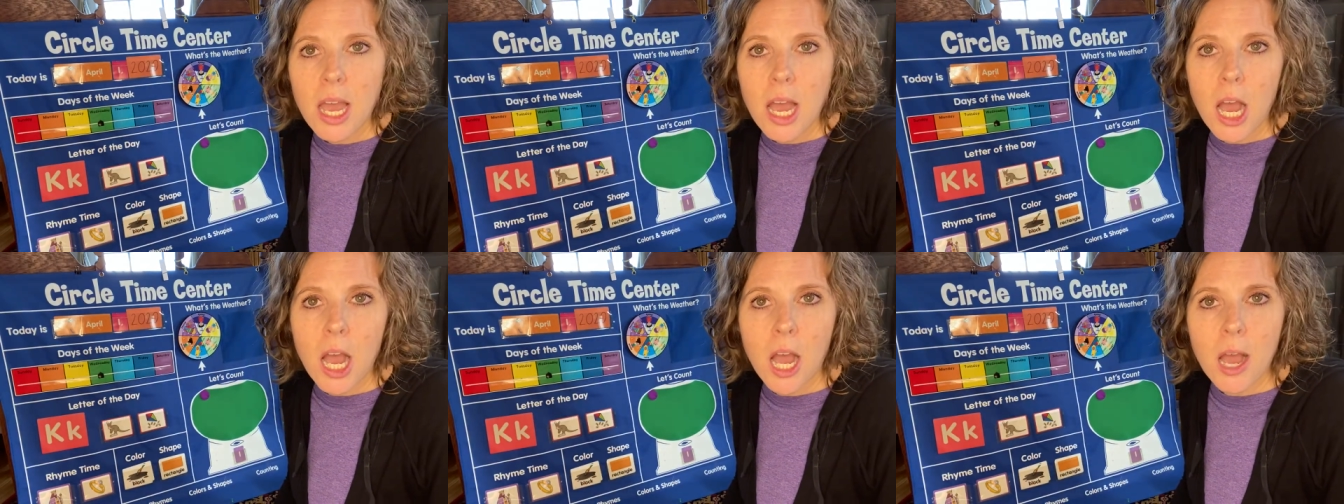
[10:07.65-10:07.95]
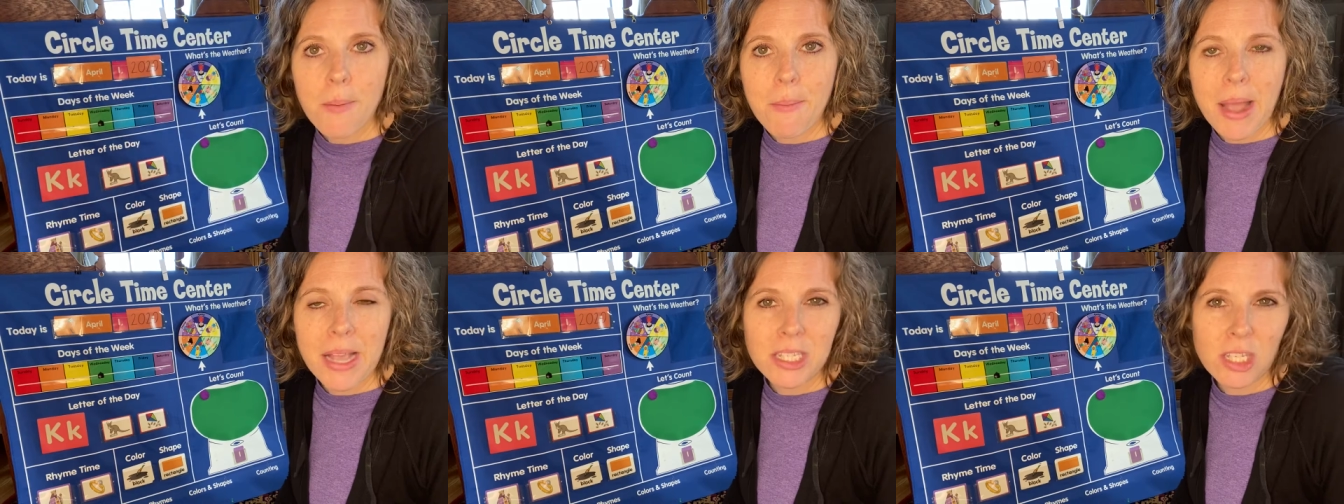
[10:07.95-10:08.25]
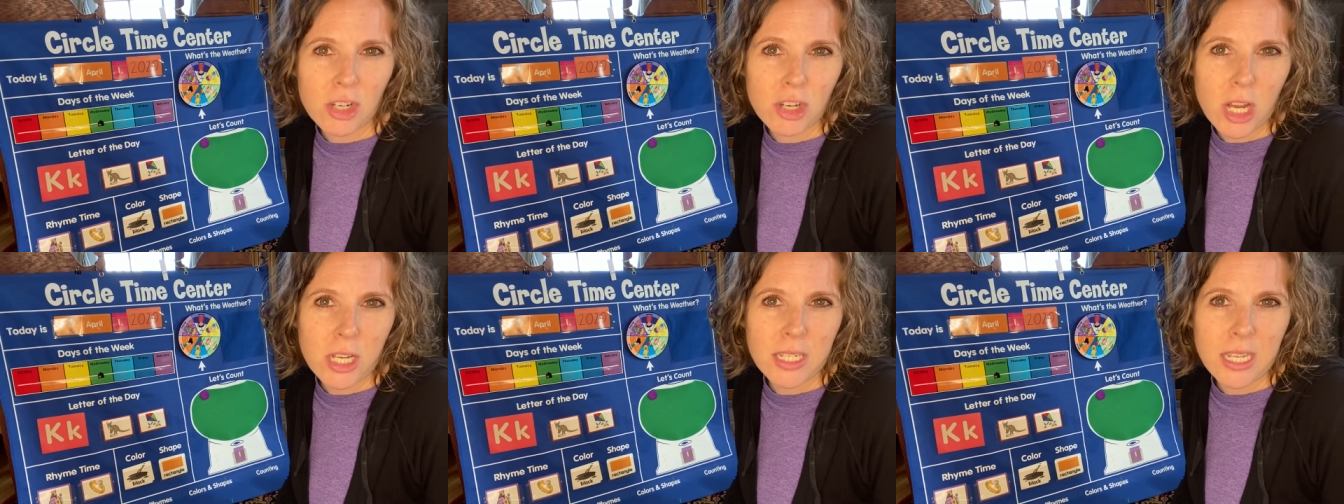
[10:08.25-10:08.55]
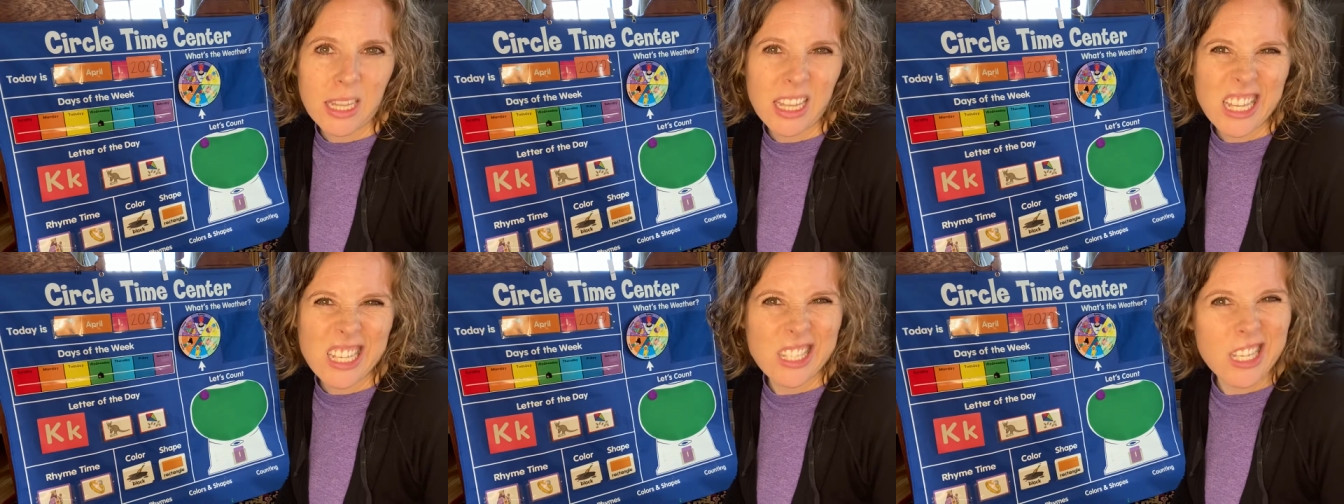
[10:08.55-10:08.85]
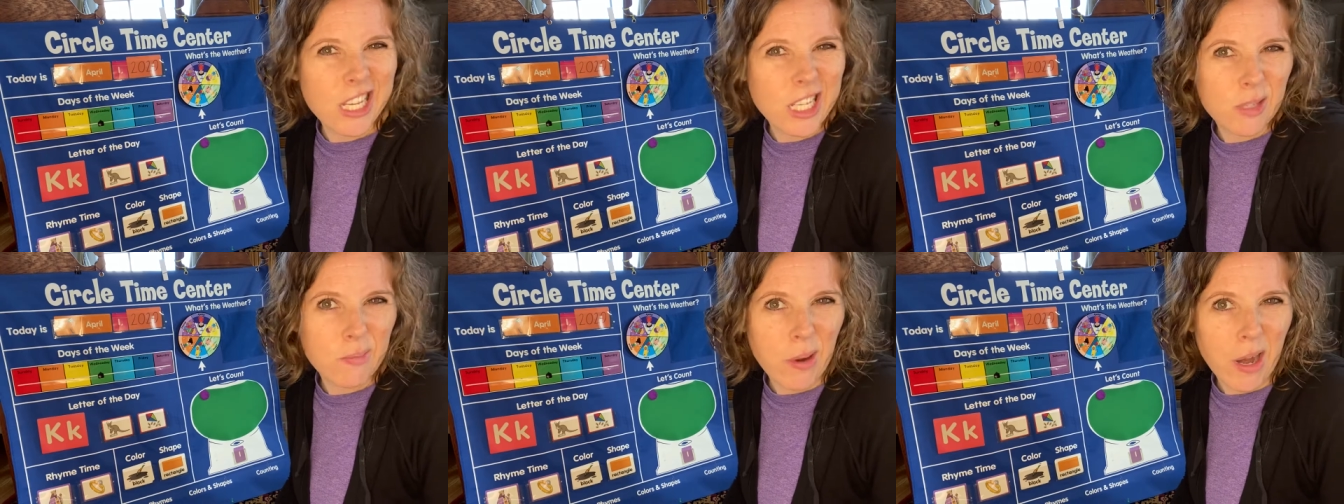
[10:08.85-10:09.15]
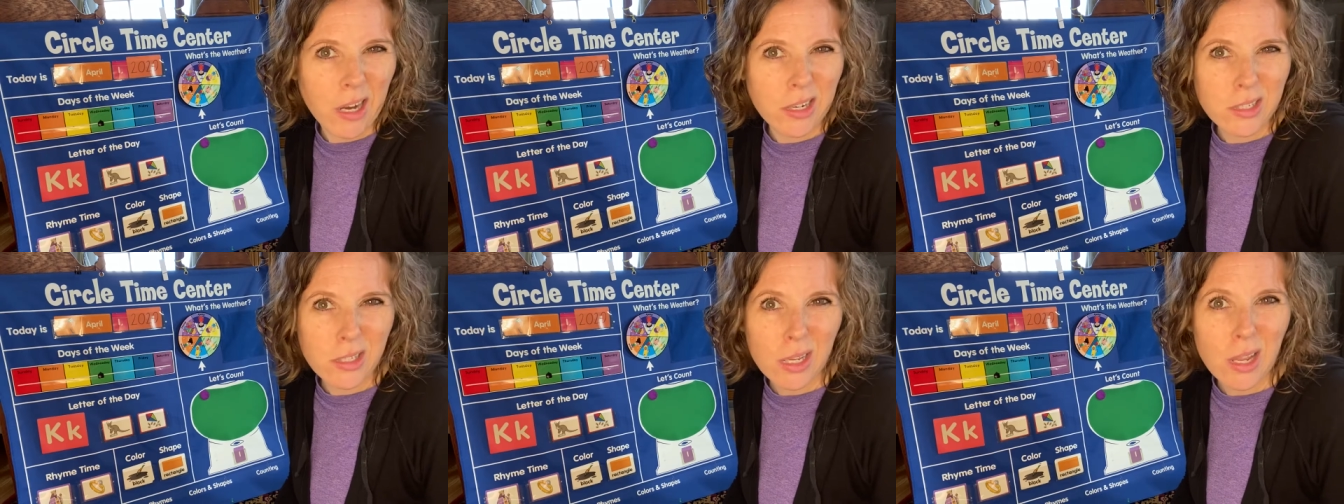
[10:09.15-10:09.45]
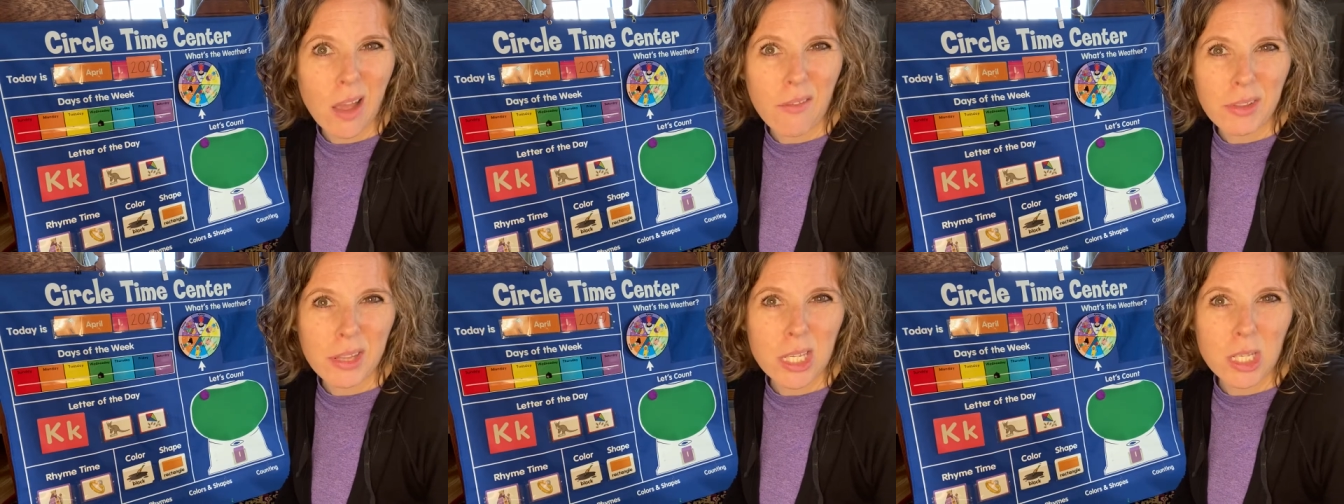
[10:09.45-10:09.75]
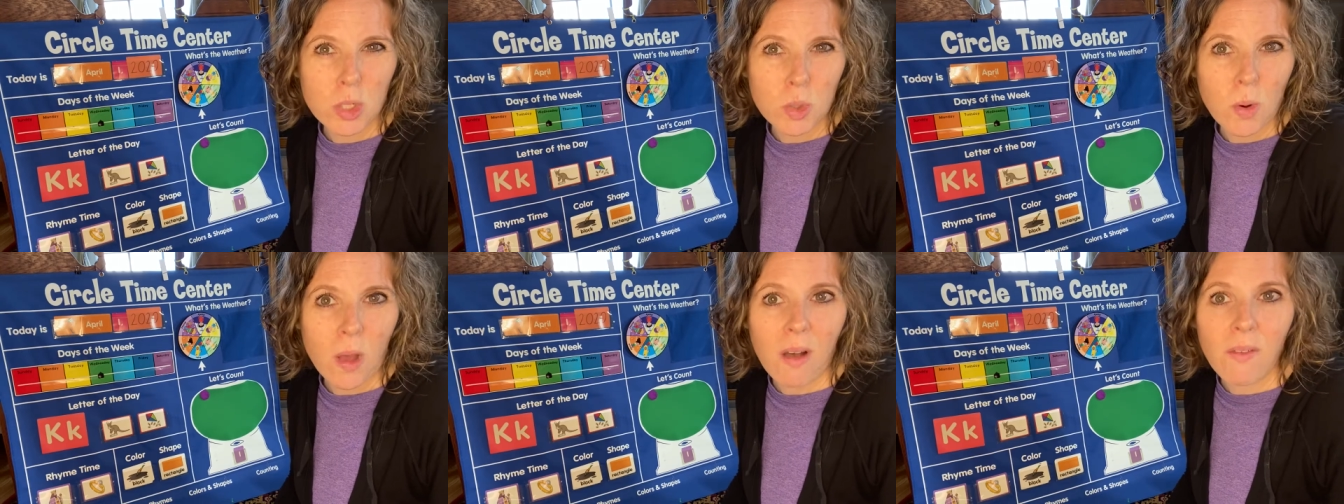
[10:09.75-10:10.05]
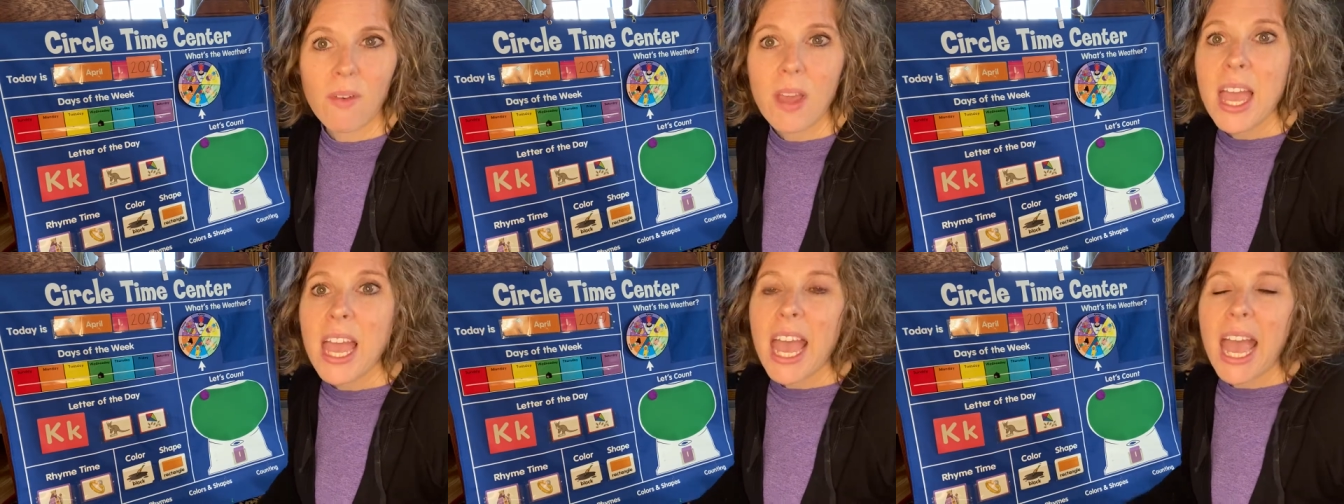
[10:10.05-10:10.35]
Um, I suggest at least six pairs, so you have at least 12.